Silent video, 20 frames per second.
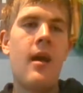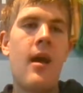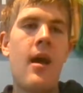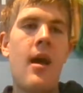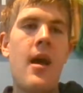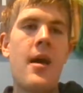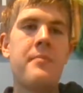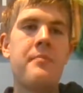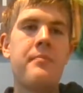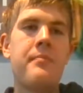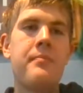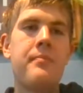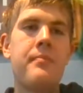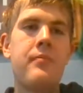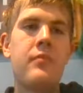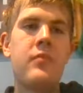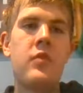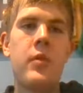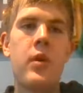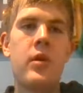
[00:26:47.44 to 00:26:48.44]
To
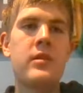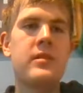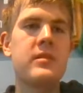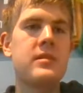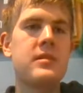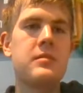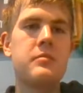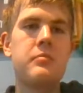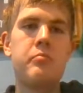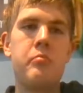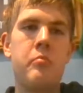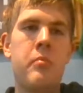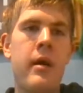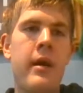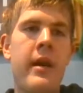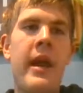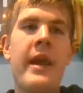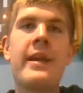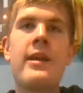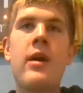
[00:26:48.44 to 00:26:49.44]
be honest,
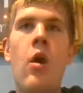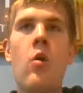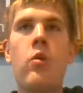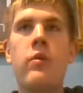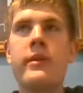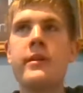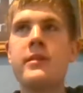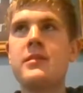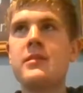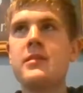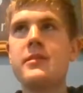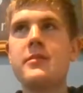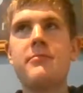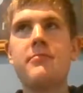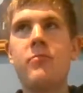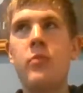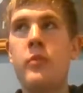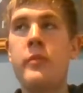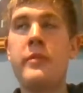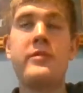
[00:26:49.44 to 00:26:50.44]
my A goal
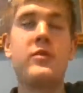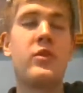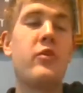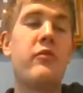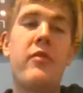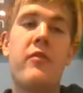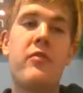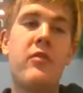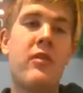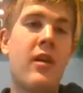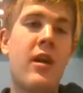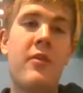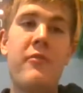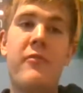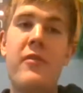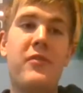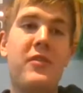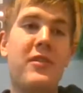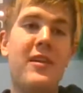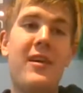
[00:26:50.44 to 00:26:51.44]
will be
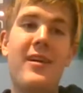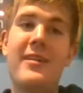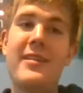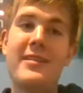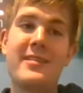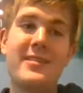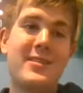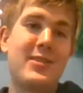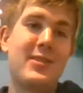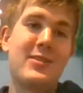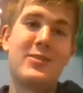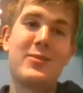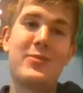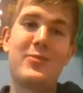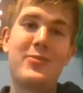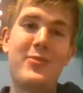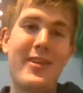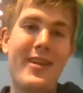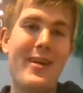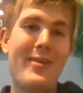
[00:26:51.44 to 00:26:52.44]
2:59.59. It's still a
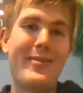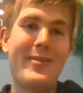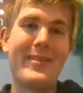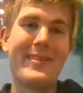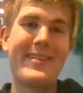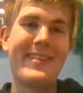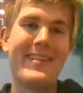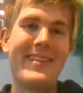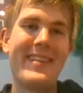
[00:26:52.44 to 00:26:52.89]
sub-3 hour.